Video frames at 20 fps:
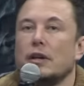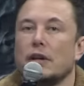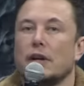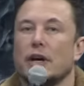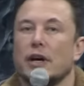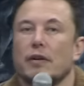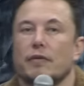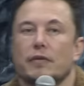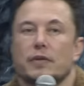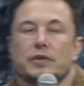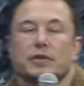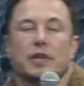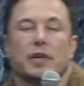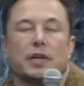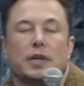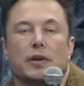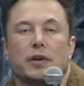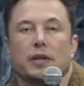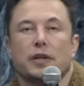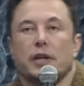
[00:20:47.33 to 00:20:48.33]
Um, so
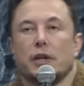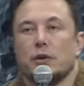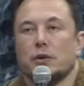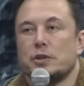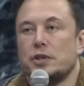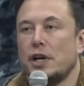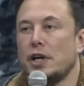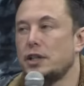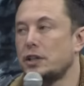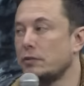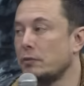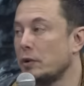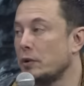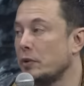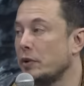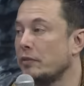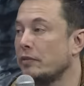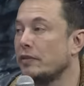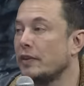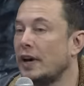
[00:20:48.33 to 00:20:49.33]
that the only thing you're changing
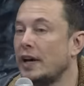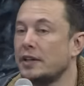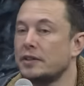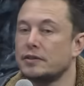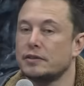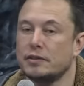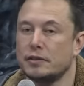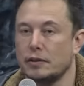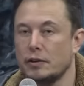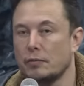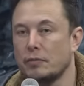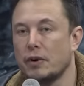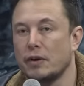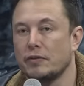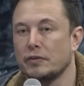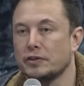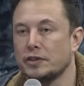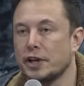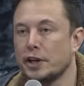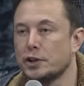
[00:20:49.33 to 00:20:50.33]
between flights, apart
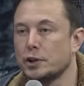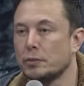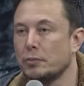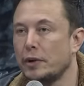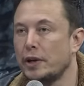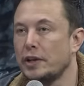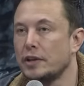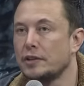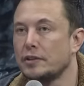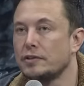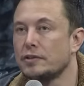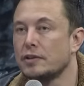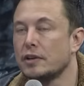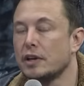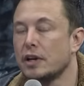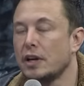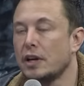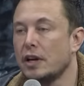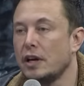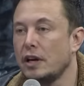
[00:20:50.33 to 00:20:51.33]
from scheduled maintenance,
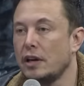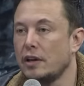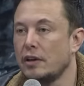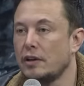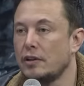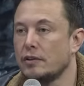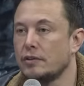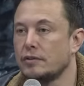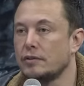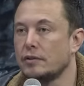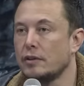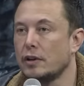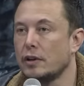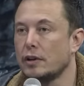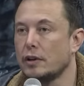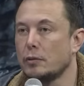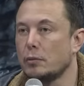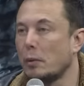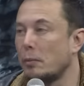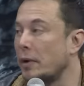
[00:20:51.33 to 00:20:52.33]
is
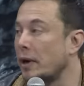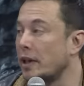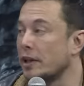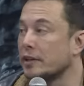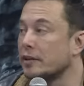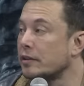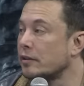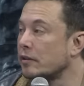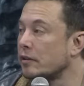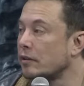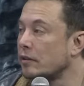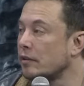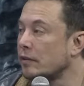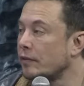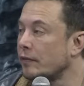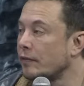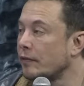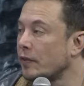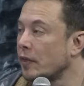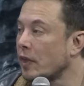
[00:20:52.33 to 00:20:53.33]
the propellant.
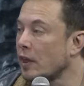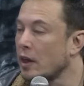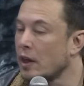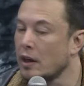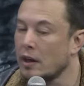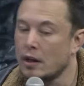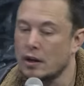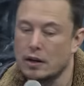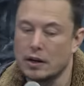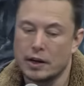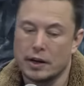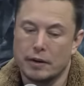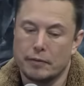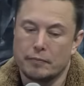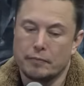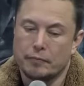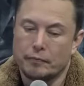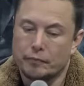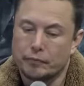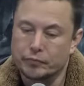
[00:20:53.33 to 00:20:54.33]

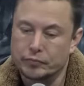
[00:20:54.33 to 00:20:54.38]
Um,